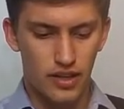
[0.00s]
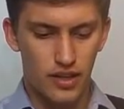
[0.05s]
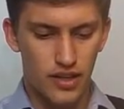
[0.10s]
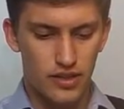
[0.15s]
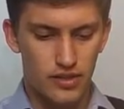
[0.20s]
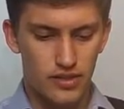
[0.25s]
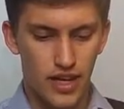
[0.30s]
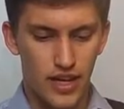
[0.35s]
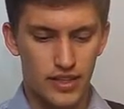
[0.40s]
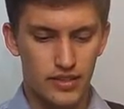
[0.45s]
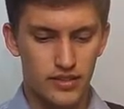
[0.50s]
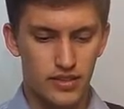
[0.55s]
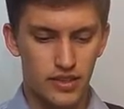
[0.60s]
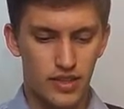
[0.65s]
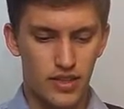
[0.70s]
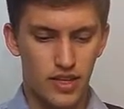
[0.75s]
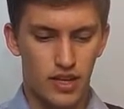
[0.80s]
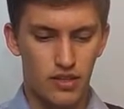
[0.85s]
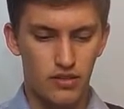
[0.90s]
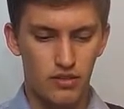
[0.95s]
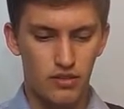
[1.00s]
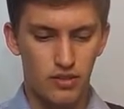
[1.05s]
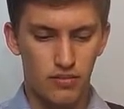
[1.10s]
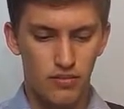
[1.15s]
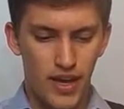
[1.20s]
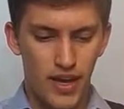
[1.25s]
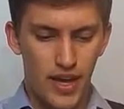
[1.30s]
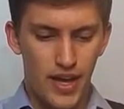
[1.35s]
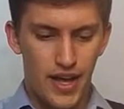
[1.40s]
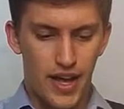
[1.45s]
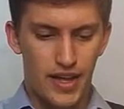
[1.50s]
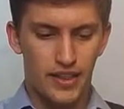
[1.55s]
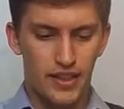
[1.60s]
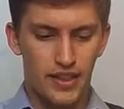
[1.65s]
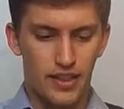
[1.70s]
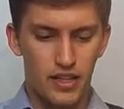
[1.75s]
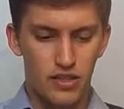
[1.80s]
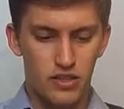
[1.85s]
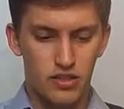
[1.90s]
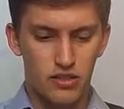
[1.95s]
Let's exit out and
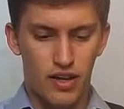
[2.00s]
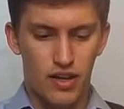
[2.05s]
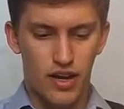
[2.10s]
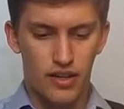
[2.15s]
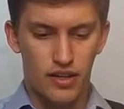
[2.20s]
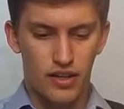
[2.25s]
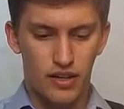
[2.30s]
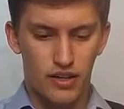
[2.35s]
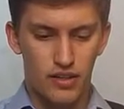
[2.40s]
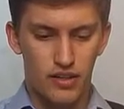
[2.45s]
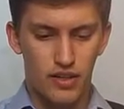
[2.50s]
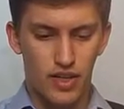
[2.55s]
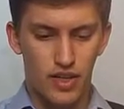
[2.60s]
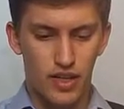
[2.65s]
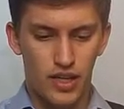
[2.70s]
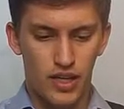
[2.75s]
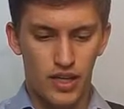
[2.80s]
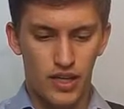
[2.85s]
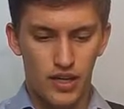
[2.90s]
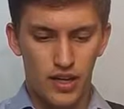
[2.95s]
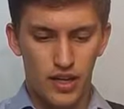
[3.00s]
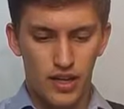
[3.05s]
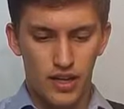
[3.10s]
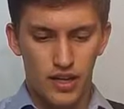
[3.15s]
let's run the